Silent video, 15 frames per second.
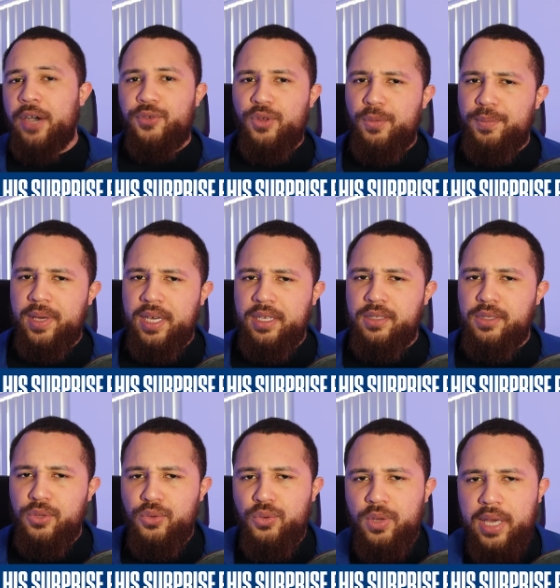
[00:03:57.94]
that would have been
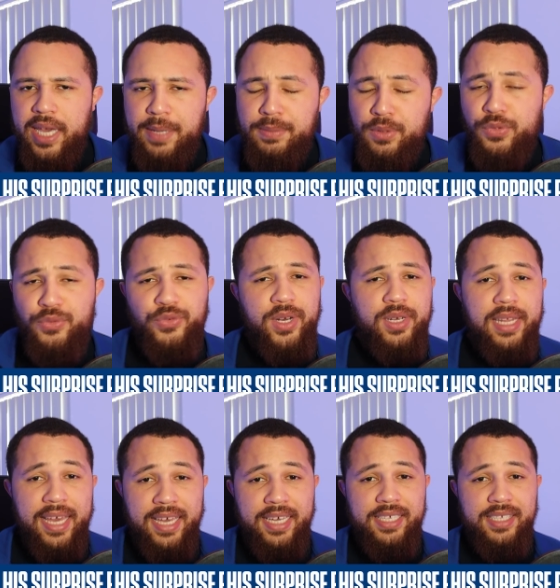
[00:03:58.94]
2 games in 3
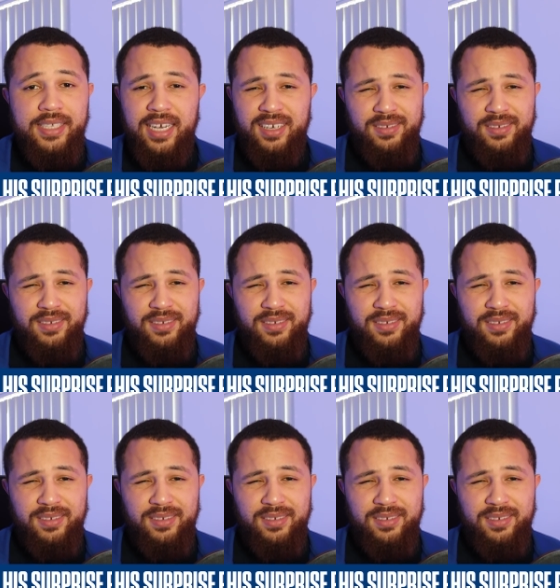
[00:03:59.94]
days.